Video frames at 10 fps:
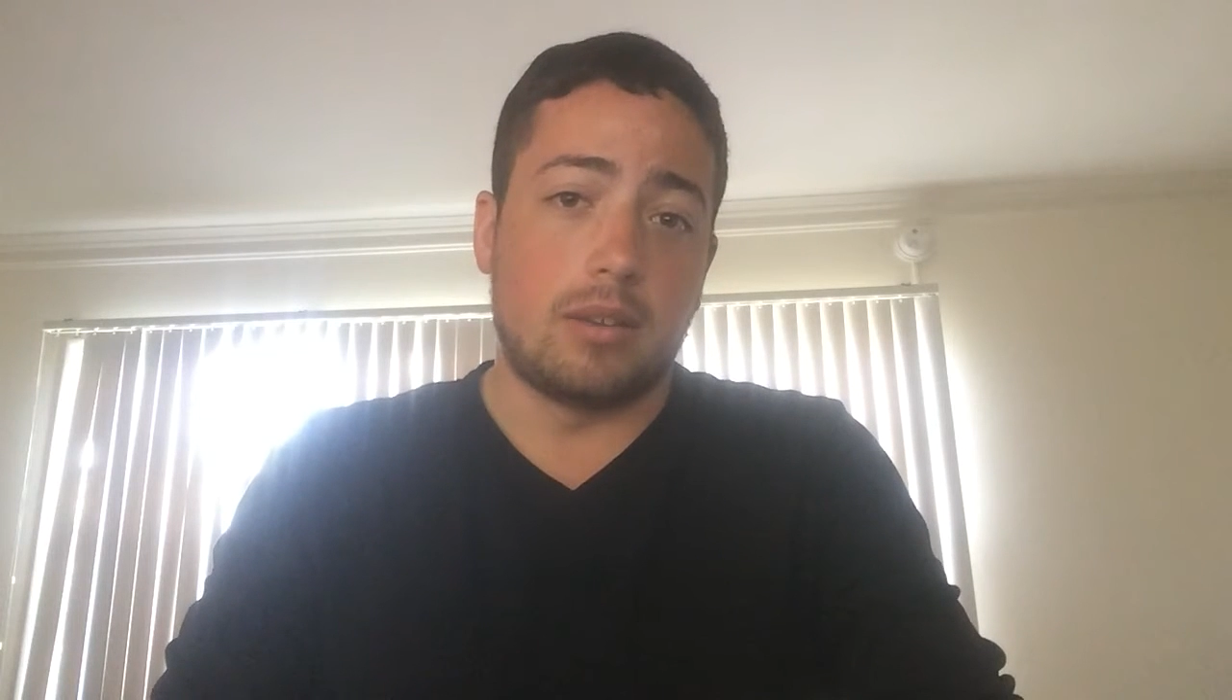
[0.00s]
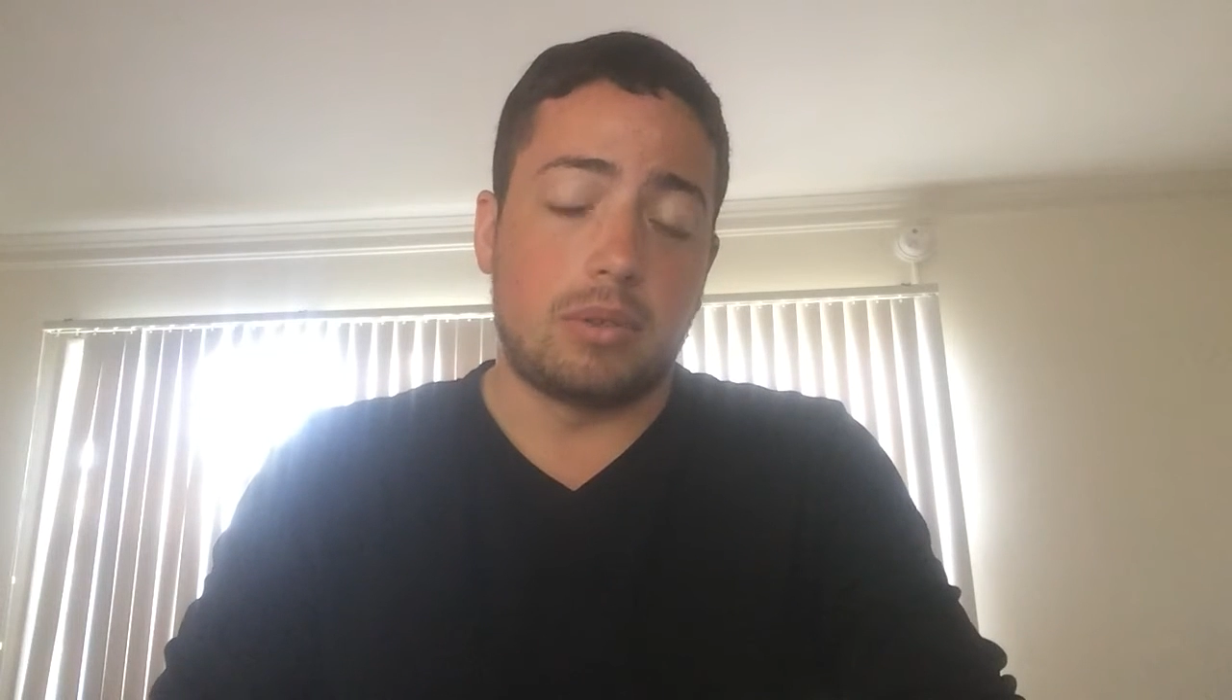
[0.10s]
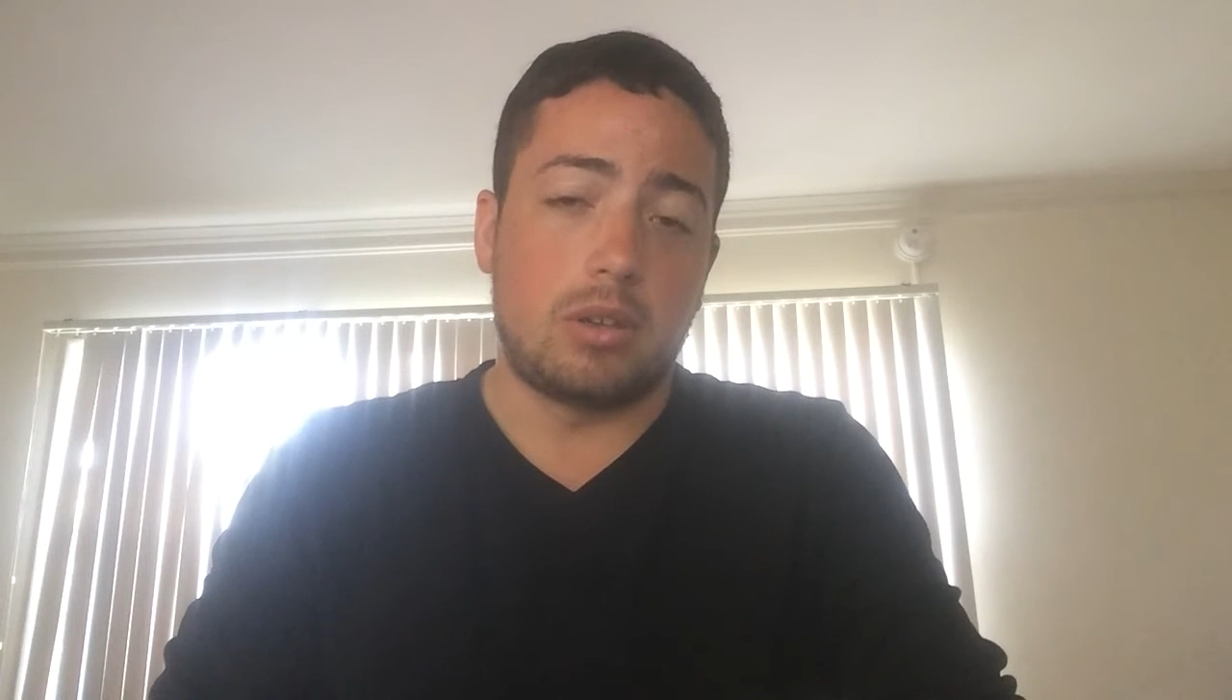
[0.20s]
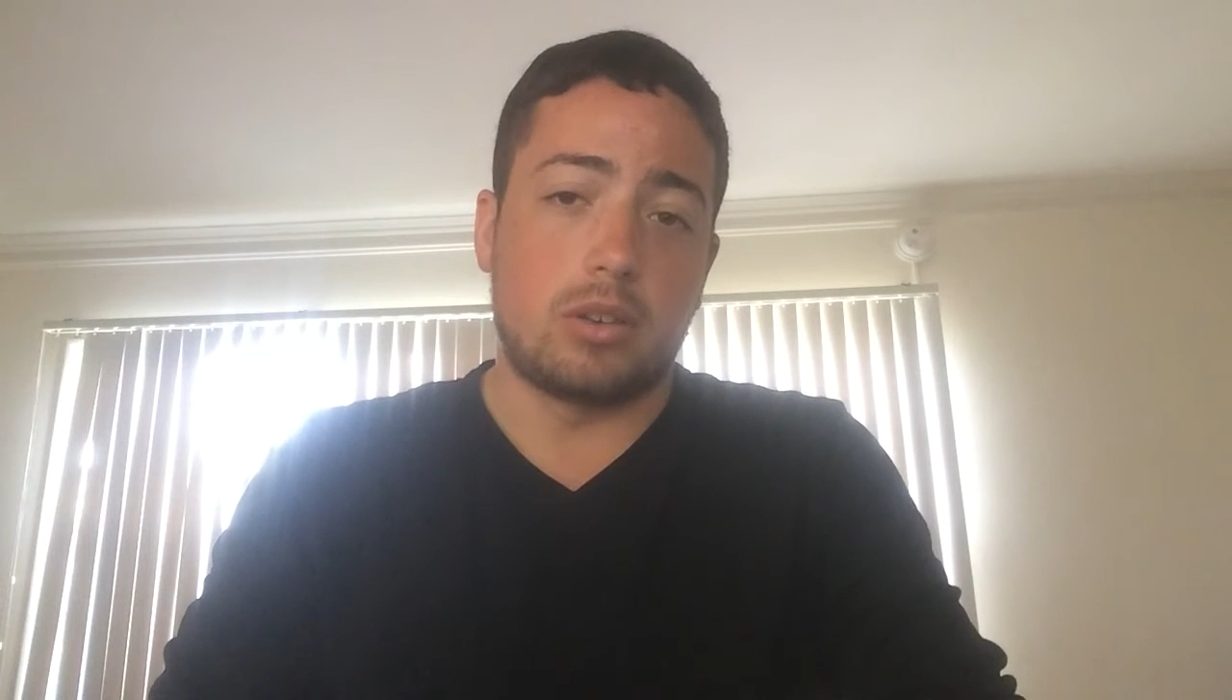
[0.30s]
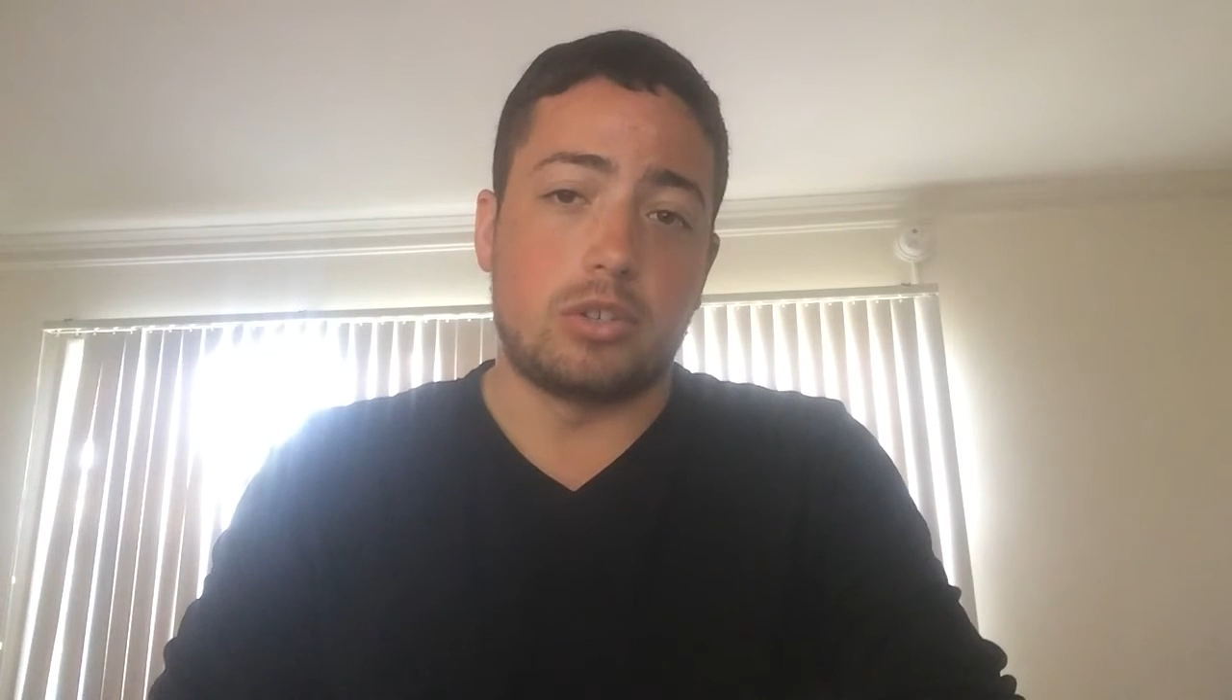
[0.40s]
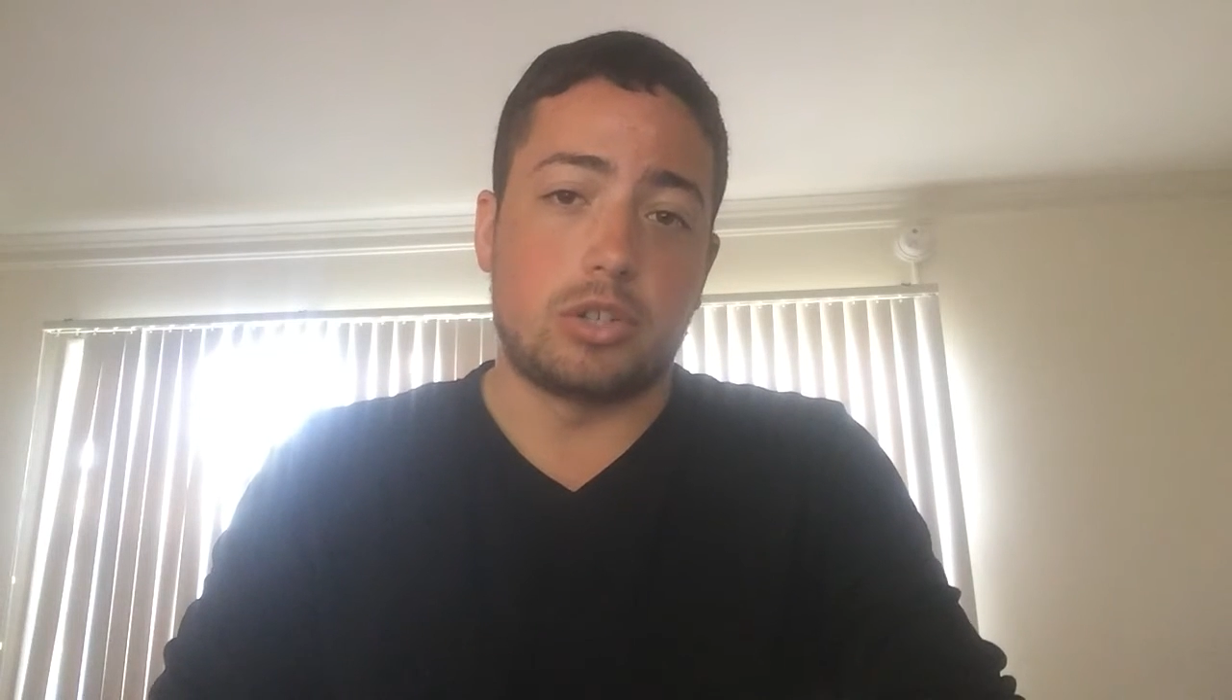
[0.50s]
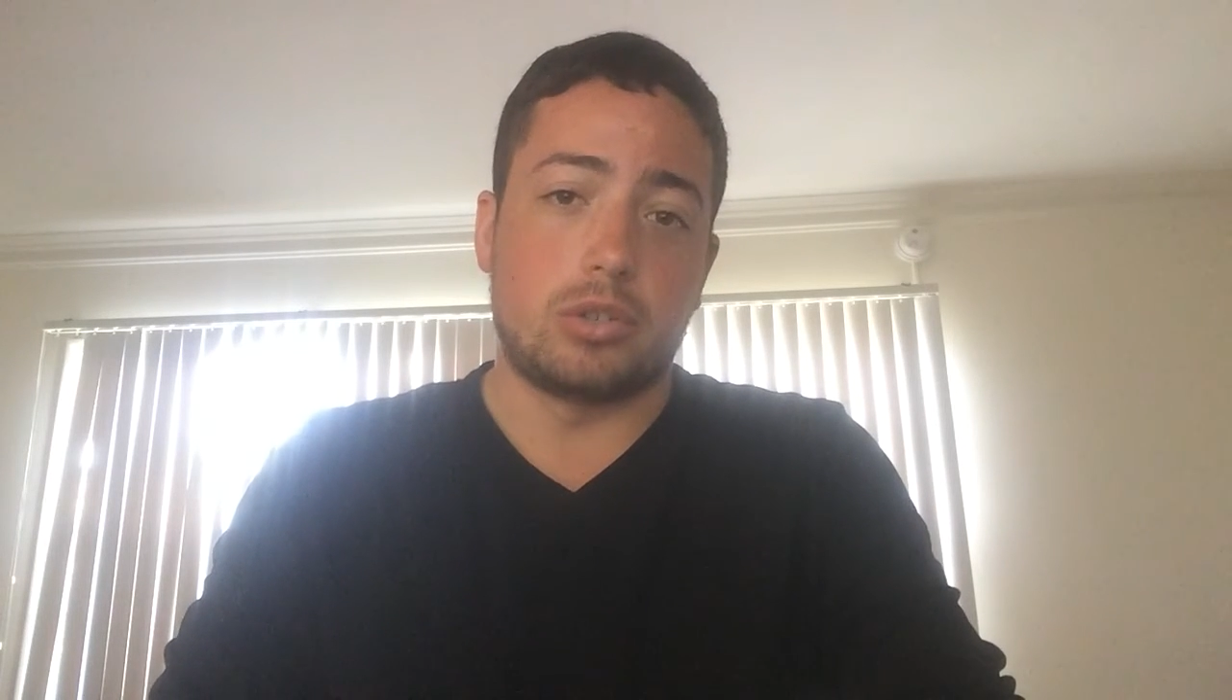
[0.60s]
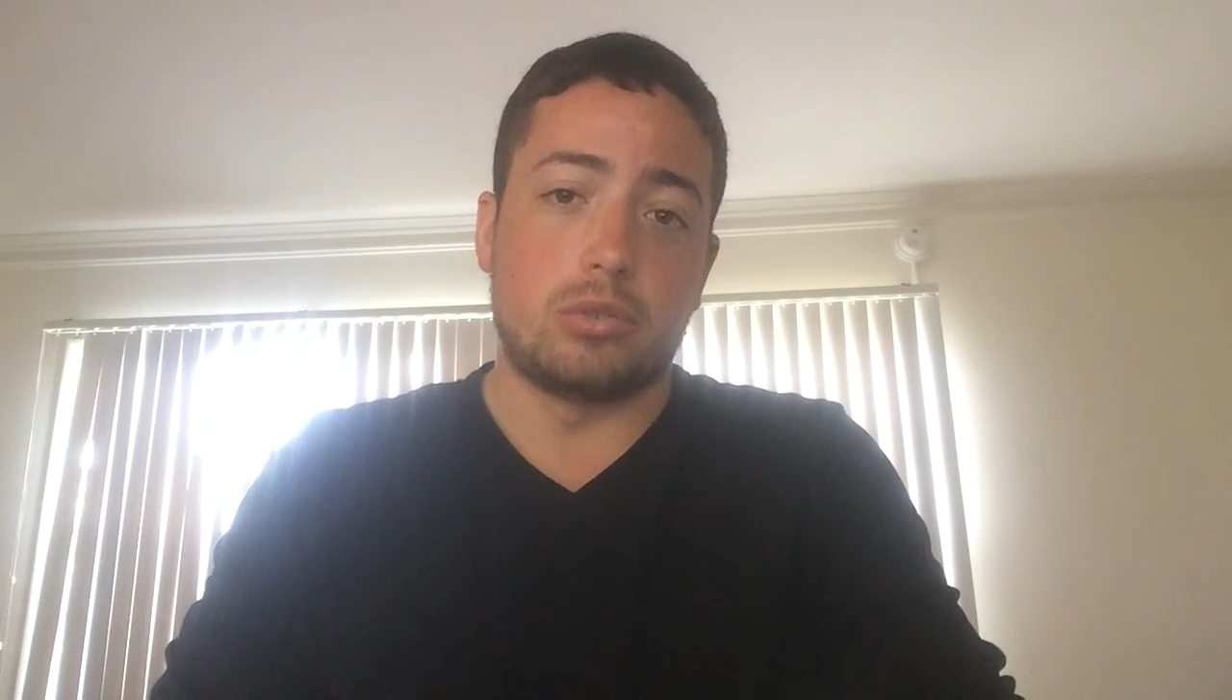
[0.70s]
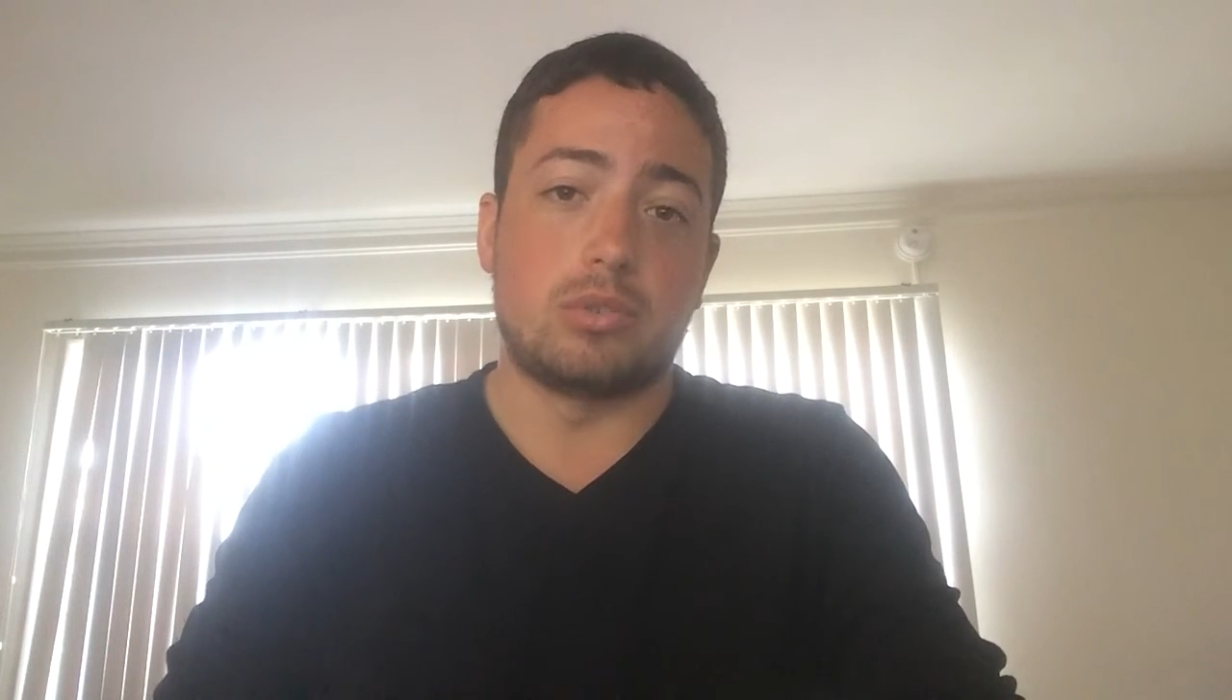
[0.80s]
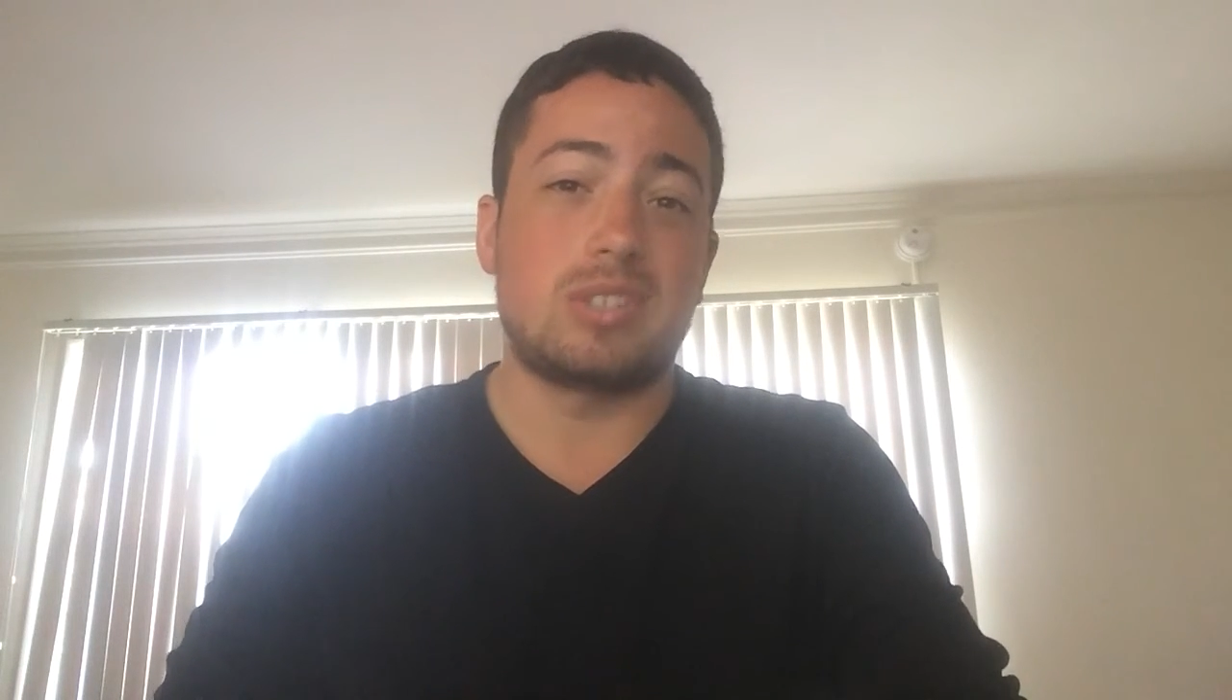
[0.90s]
if he could shoot